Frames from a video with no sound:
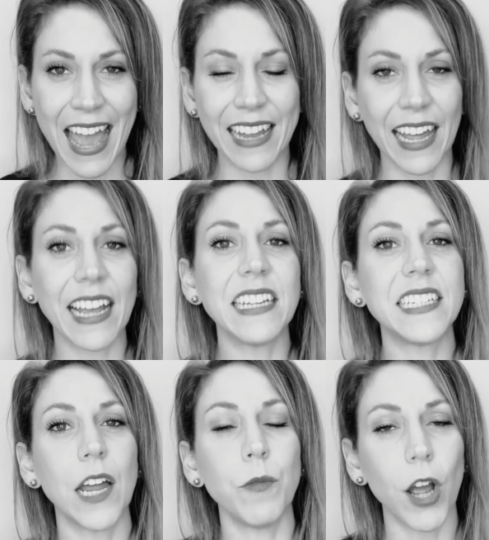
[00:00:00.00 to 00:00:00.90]
And like I
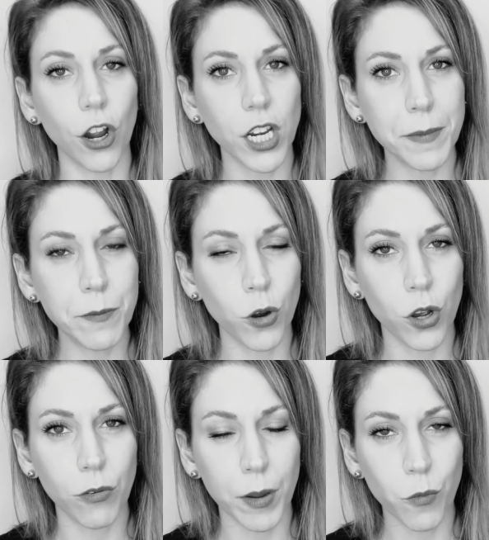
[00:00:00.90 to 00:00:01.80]
said, we are going to be more,
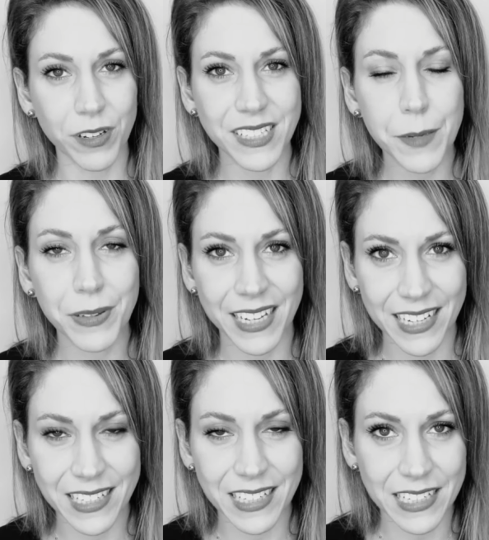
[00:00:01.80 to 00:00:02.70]
going more deeply
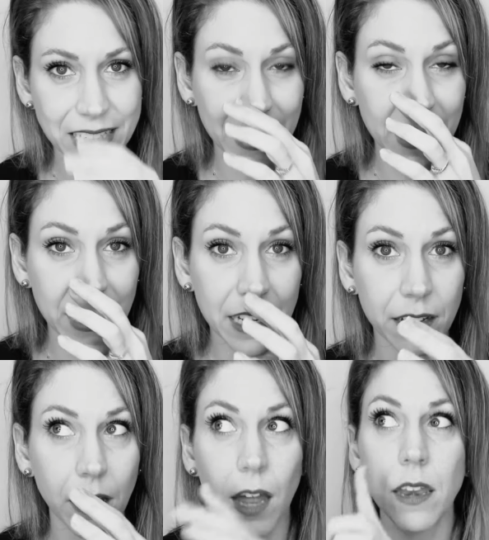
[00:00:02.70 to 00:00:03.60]
into this
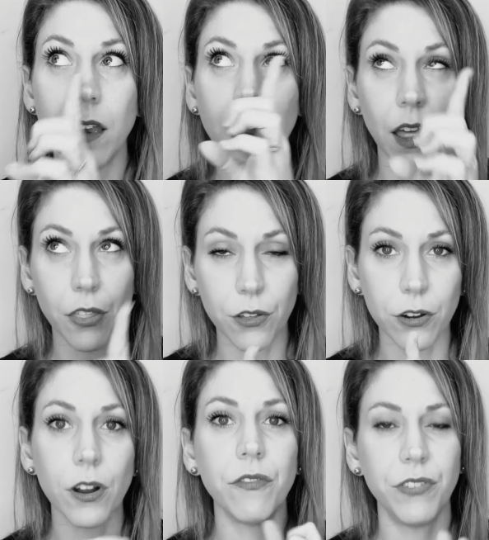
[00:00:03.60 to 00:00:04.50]
in
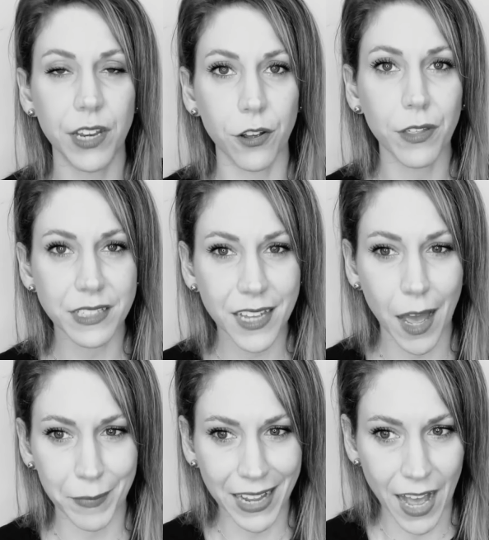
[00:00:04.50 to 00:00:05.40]
another video that's
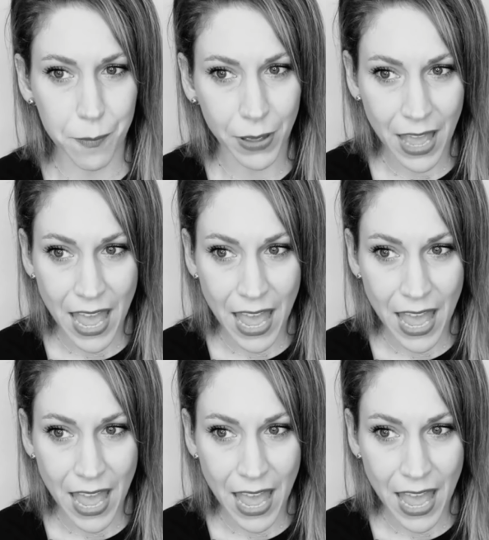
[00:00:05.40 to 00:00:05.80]
coming up.